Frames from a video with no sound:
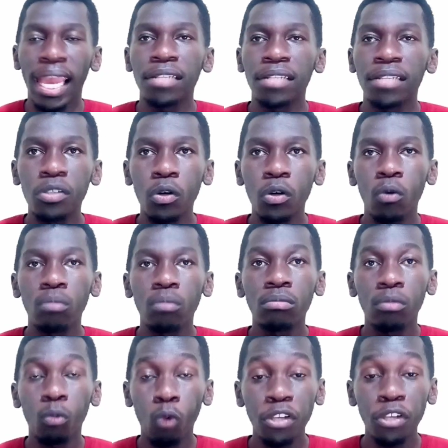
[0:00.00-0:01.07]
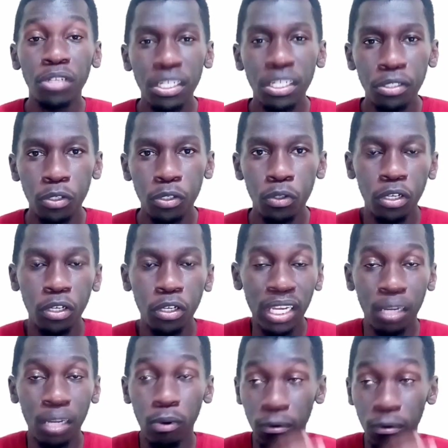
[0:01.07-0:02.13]
And so what you need to do to
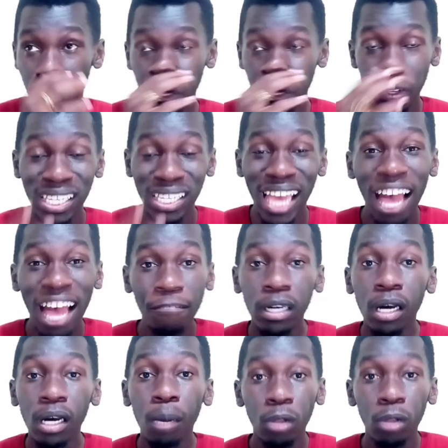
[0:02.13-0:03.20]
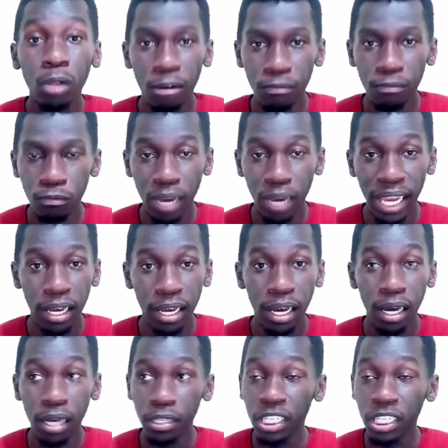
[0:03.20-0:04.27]
create a portfolio is have a couple of write,
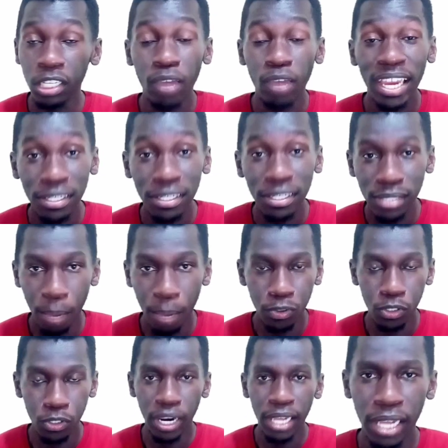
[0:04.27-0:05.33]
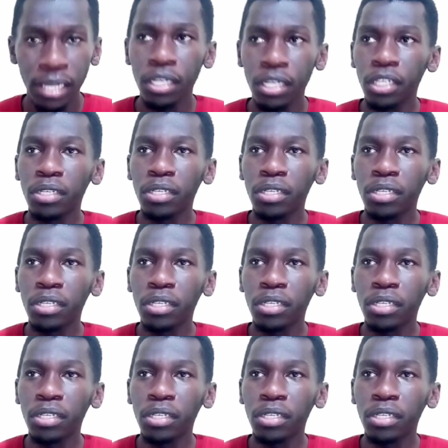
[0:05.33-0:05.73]
uh, writing samples, right?